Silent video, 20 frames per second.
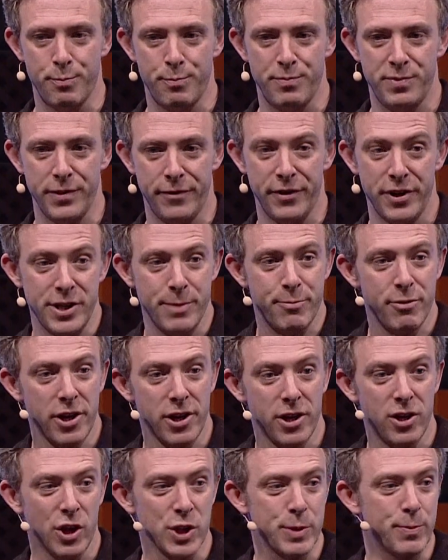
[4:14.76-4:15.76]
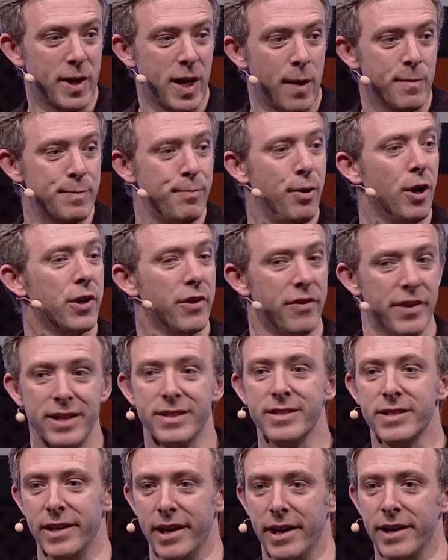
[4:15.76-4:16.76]
Dfinity Protocols becomes part of the
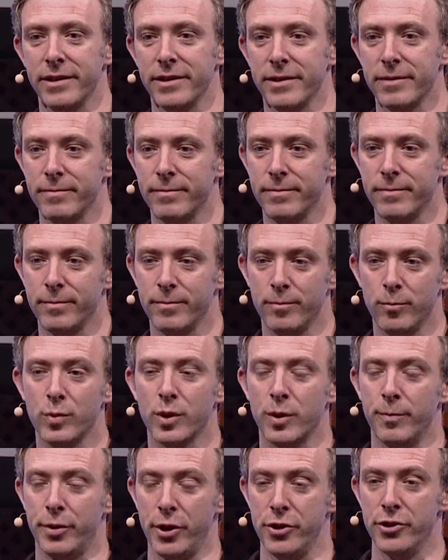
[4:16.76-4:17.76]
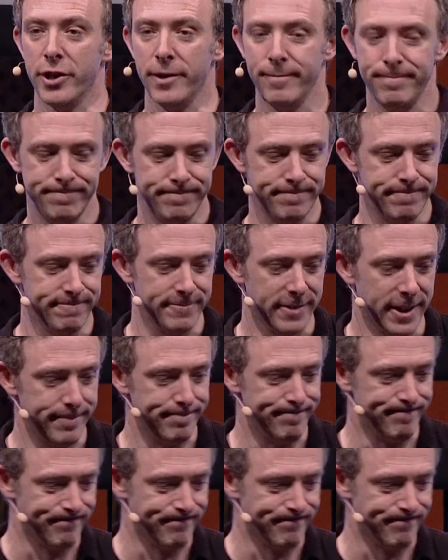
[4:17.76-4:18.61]
internet computer, right?